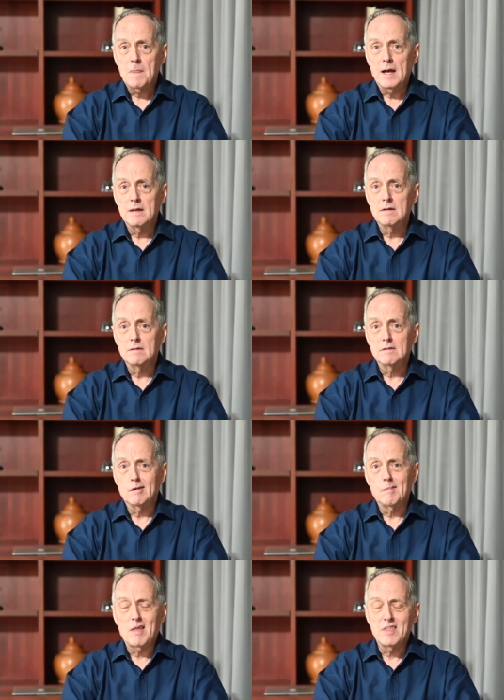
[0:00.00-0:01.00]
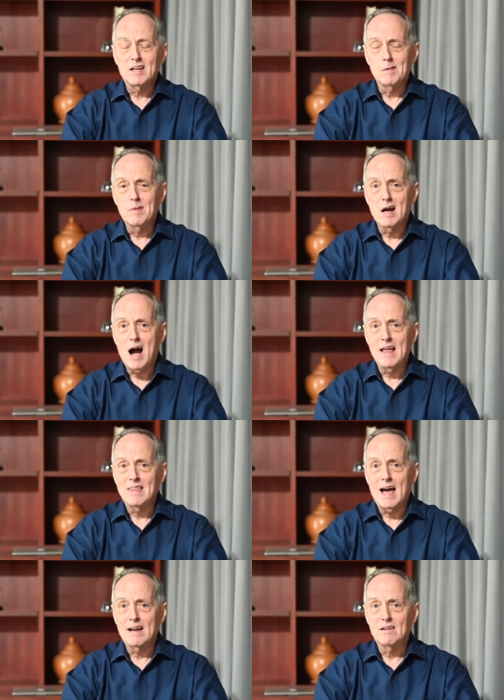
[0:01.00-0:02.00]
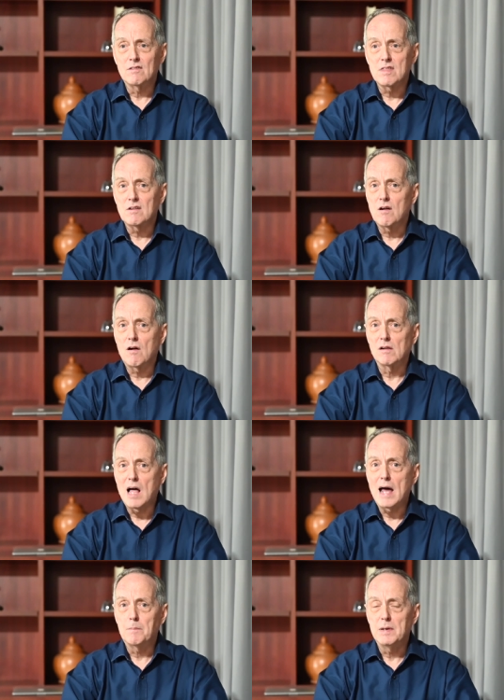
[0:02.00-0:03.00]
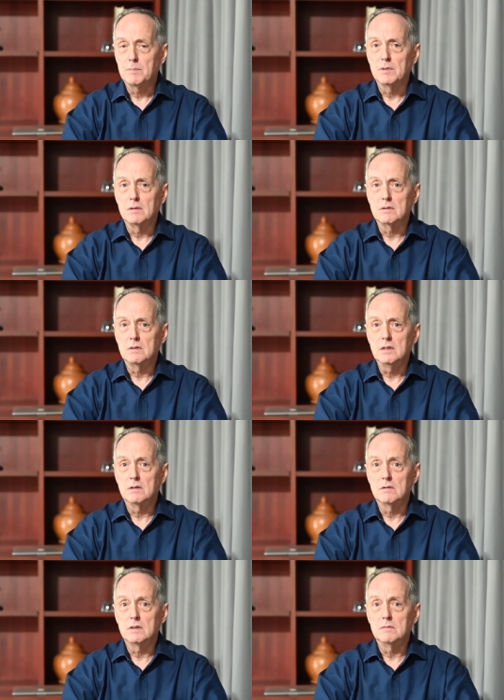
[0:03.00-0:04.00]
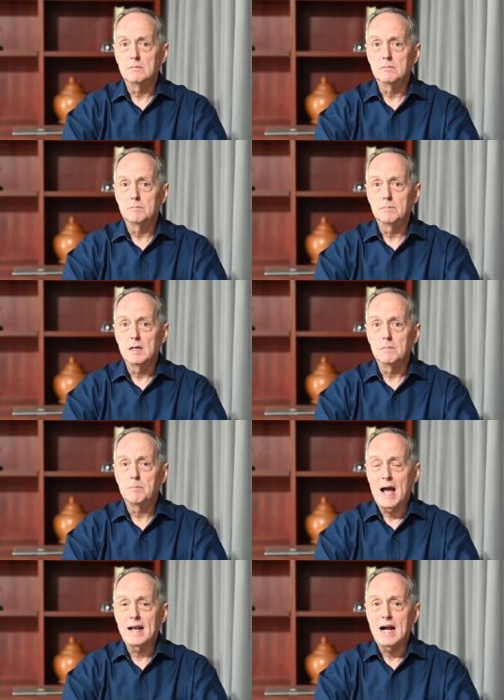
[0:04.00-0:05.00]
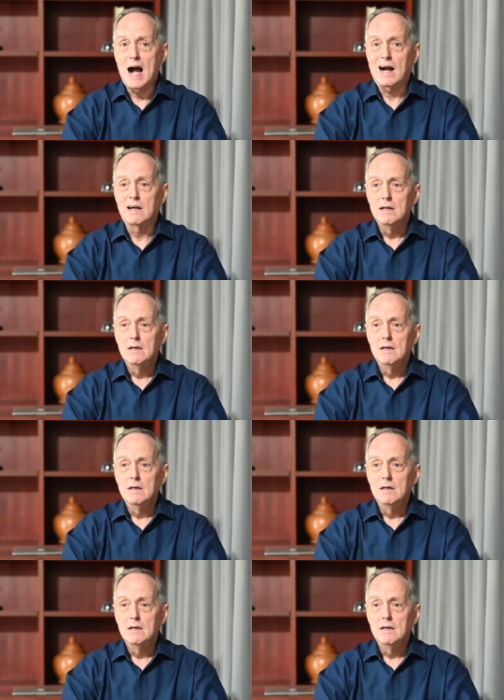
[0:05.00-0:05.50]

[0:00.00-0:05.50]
And you know, my thinking behind that are there are a lot of people here in Bangkok